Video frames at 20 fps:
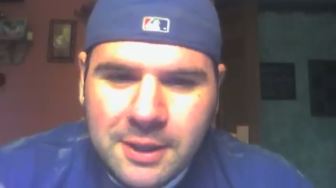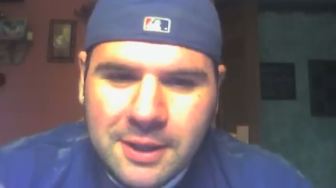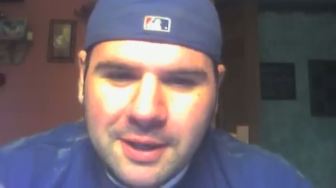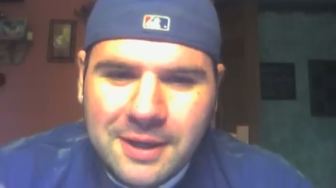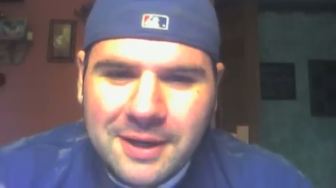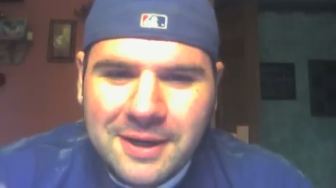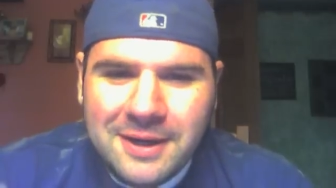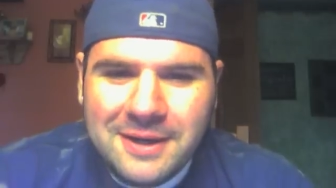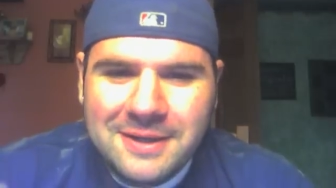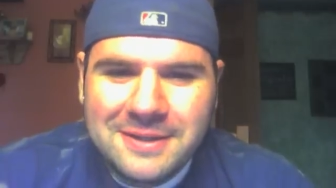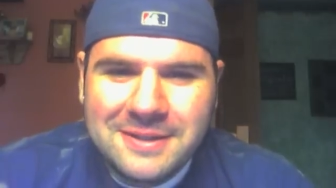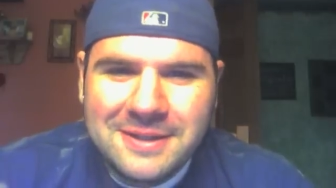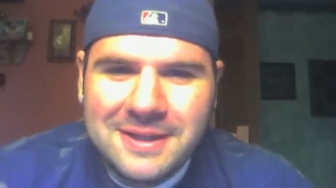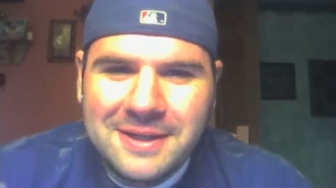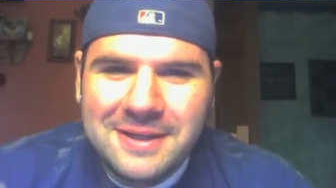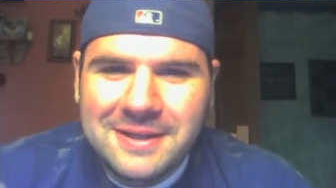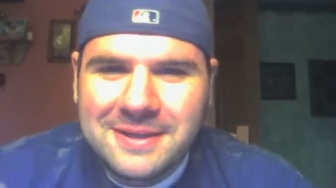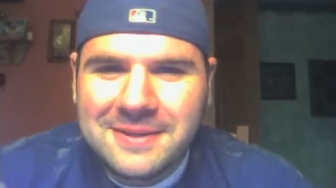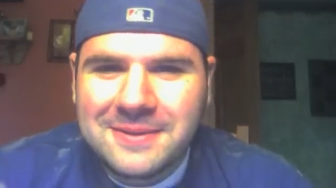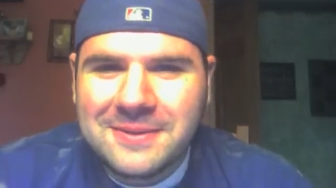Uh,
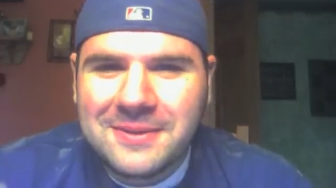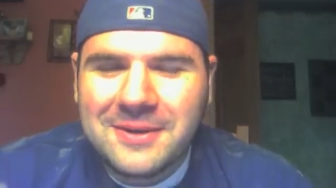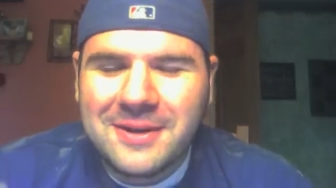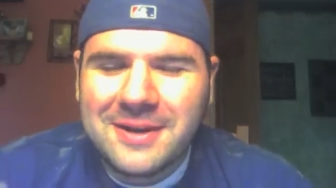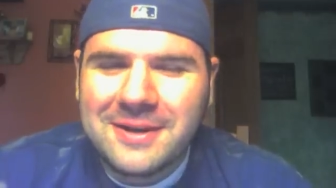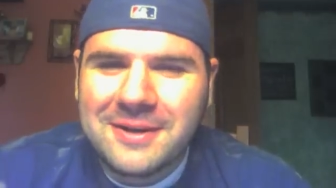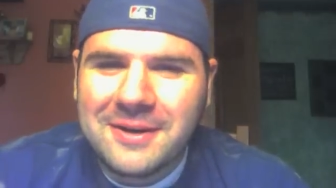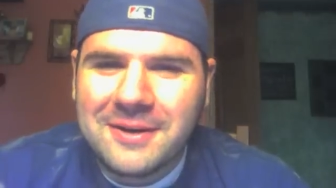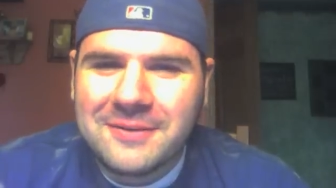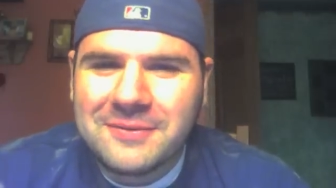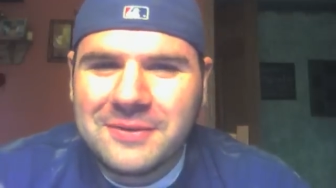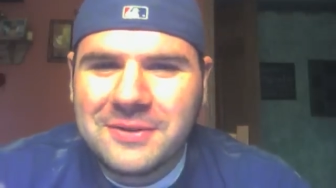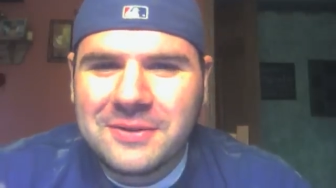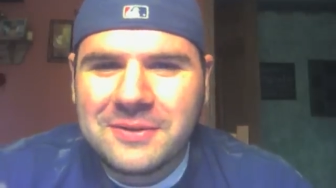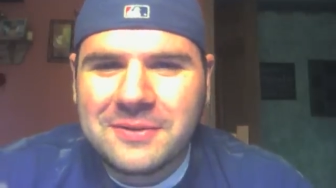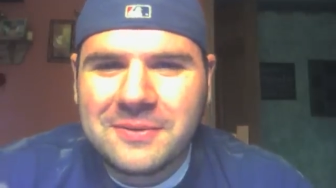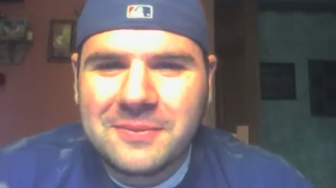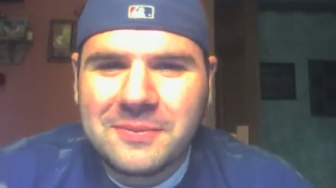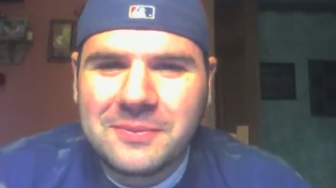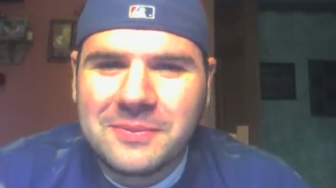Nick, you know, I love
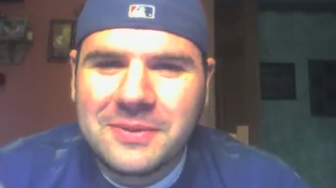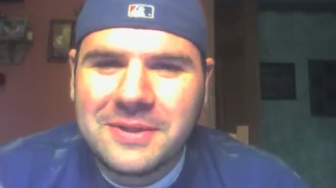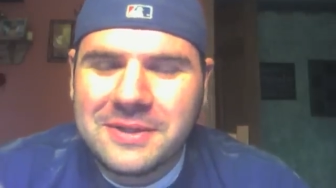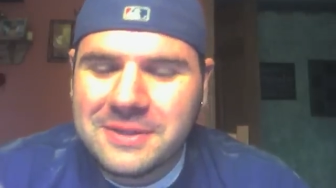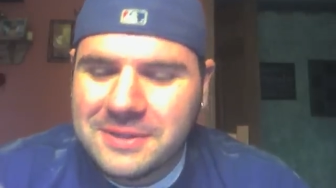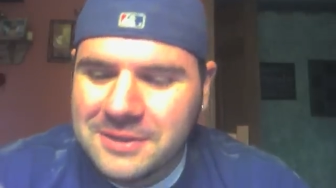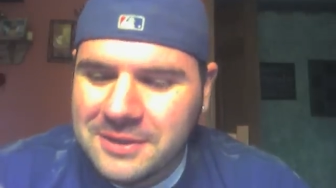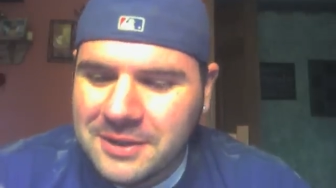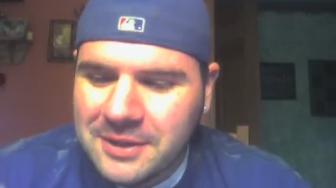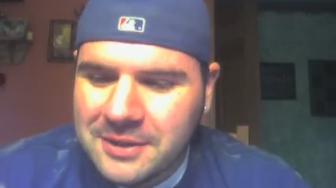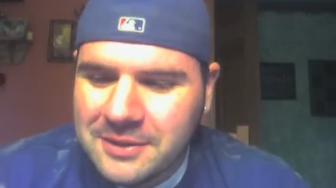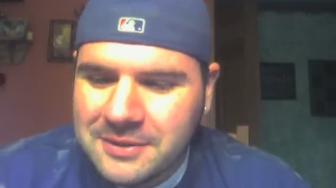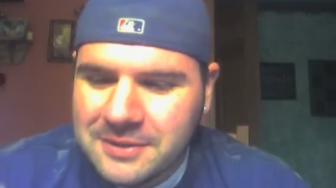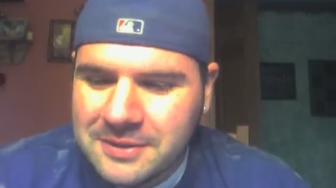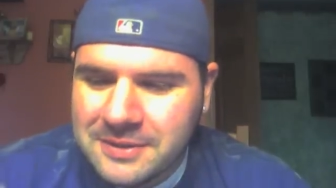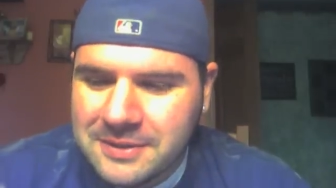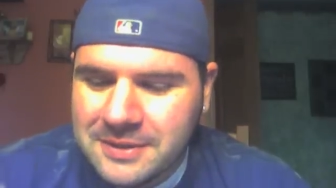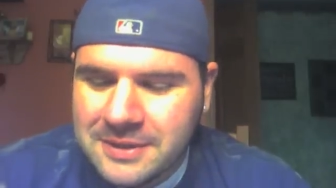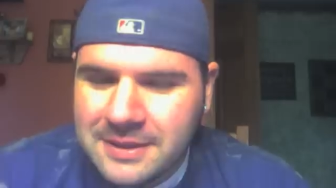you, but, you know,